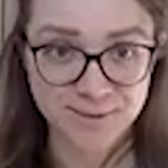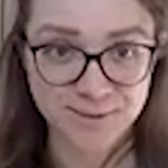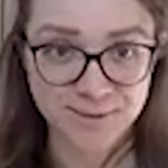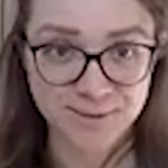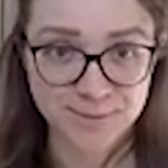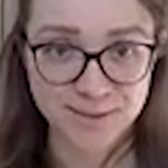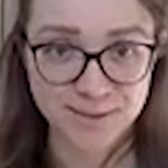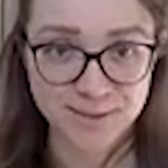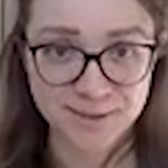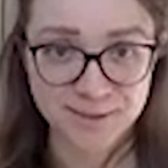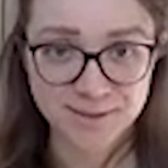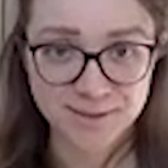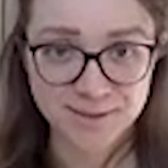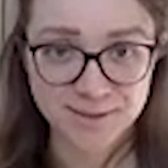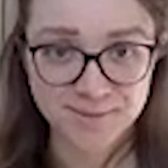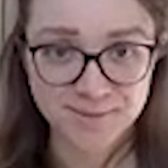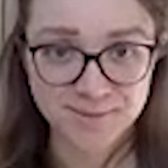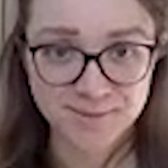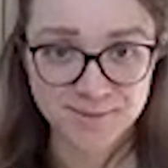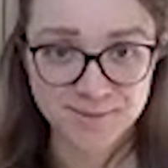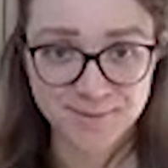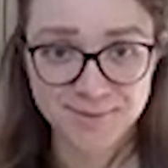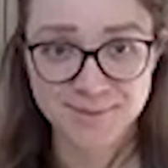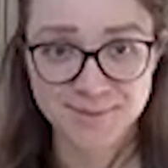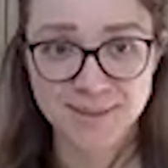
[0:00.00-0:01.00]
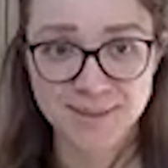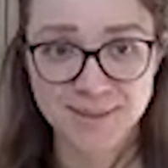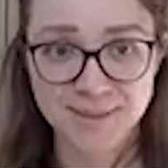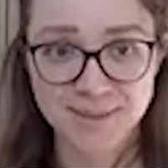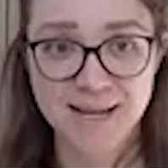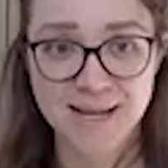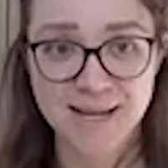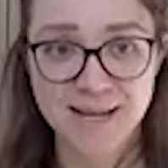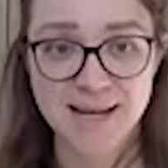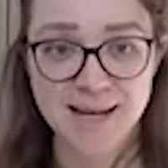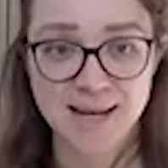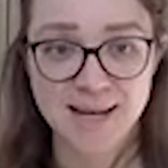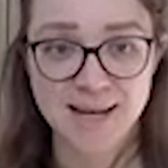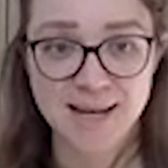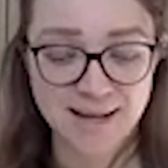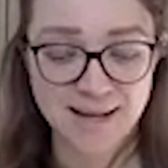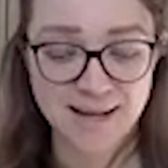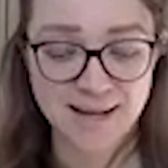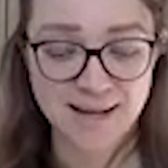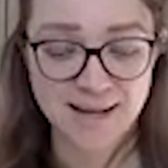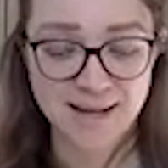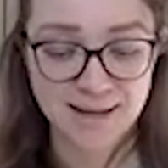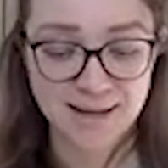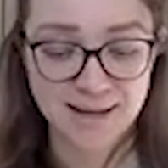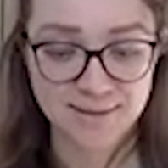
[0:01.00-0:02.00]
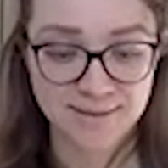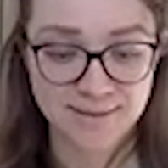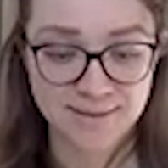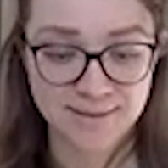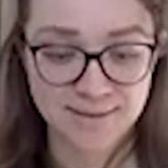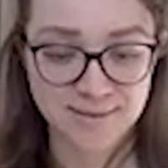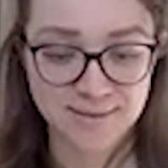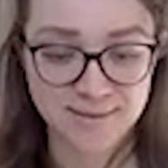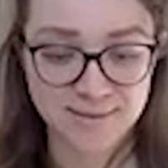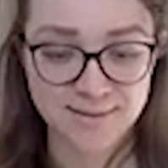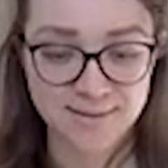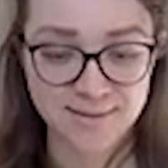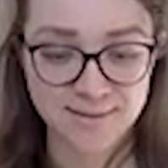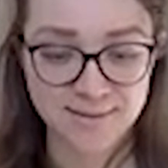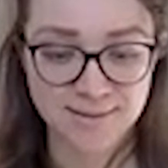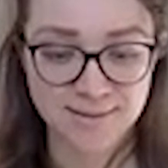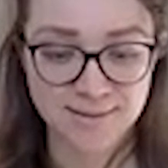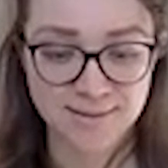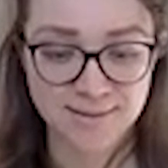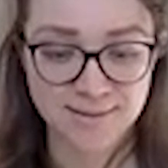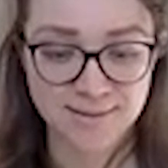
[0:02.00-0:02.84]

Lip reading: zoom in a bit. And